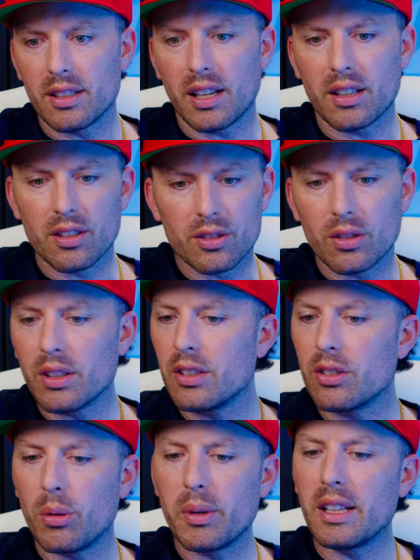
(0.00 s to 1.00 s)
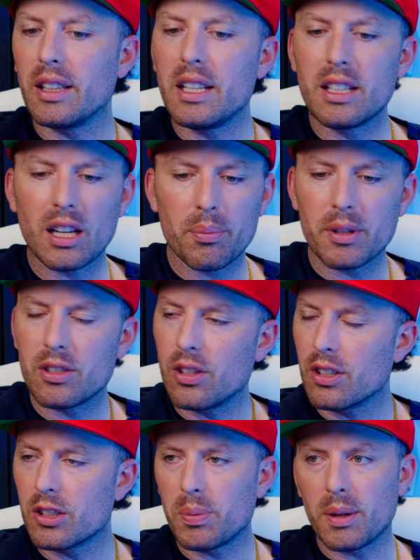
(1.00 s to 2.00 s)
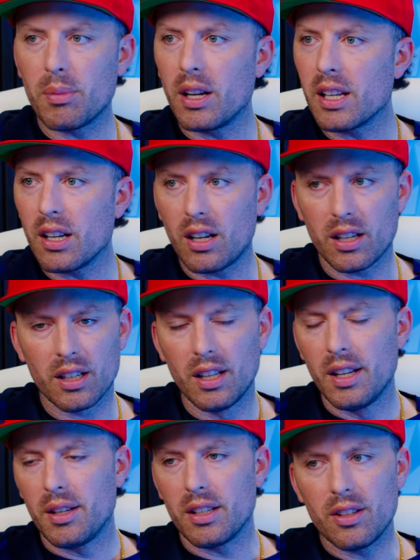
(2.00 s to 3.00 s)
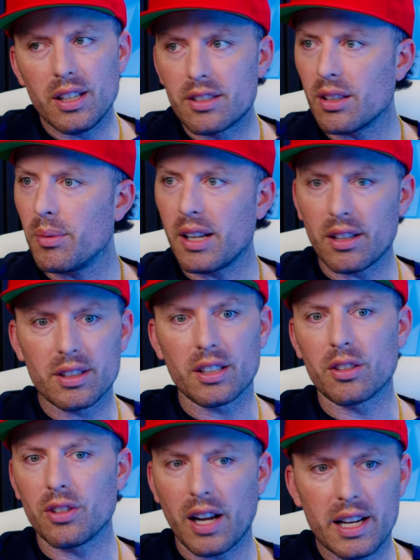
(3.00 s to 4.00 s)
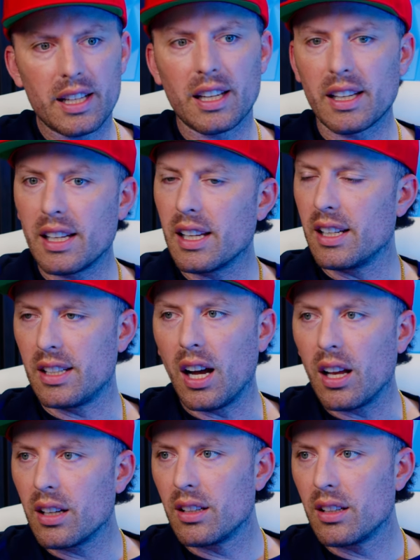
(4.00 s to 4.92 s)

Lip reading: like, there's only so many lead companies you can spend money on. You need someone out there grinding and getting it done.